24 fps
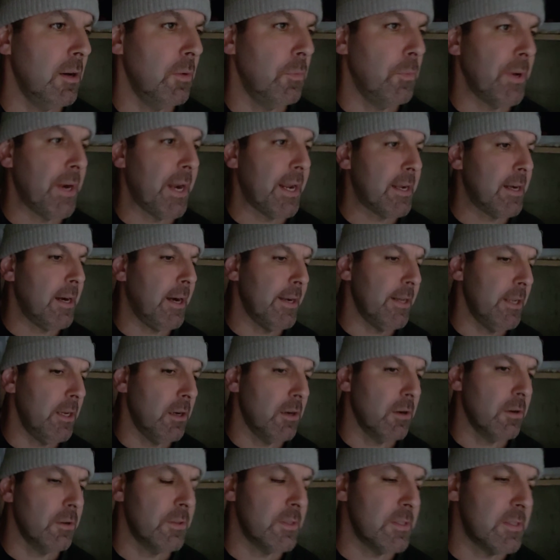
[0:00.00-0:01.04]
when I got
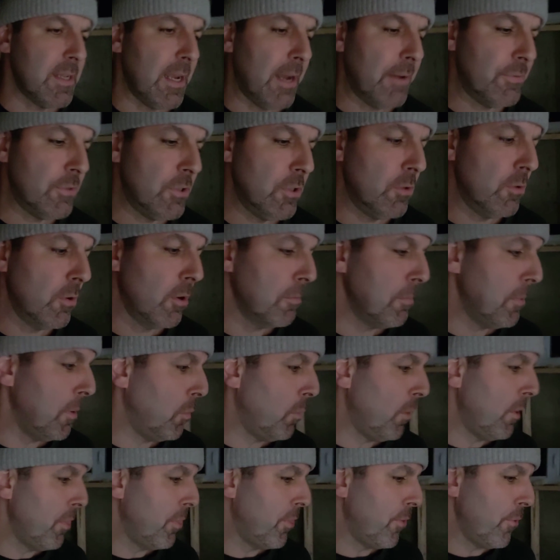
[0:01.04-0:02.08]
here this afternoon at about
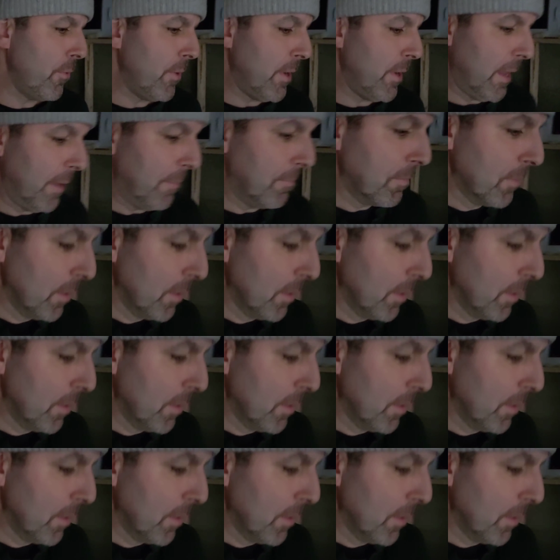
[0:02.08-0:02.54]
1:30.